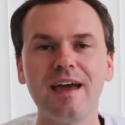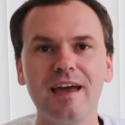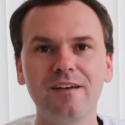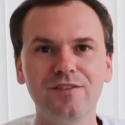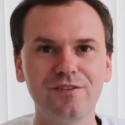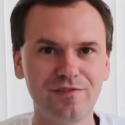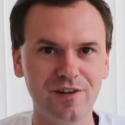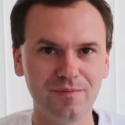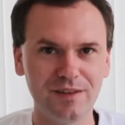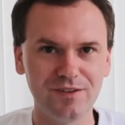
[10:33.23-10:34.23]
If you're
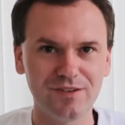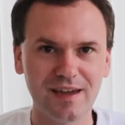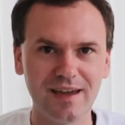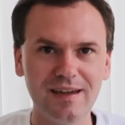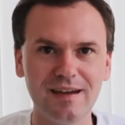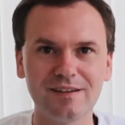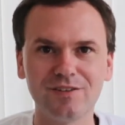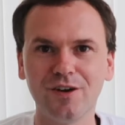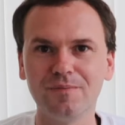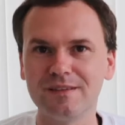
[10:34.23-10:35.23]
from the UK, a
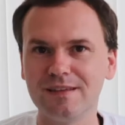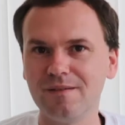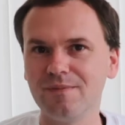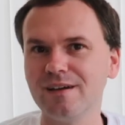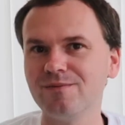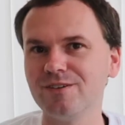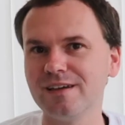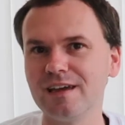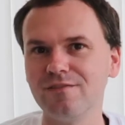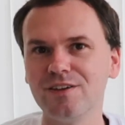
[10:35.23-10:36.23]
top tip that I'm going to
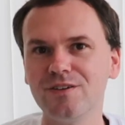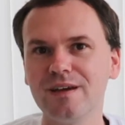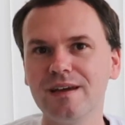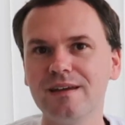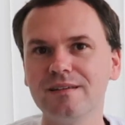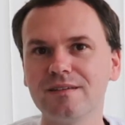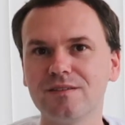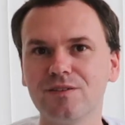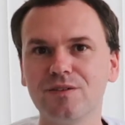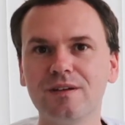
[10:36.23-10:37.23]
give you is
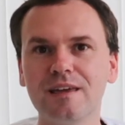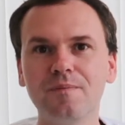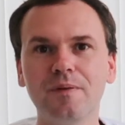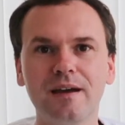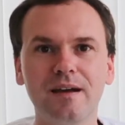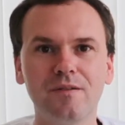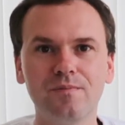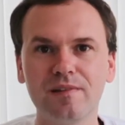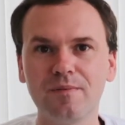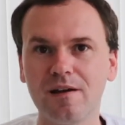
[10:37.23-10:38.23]
to keep an eye on
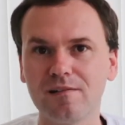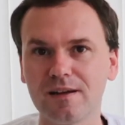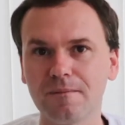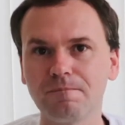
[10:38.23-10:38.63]
Primark.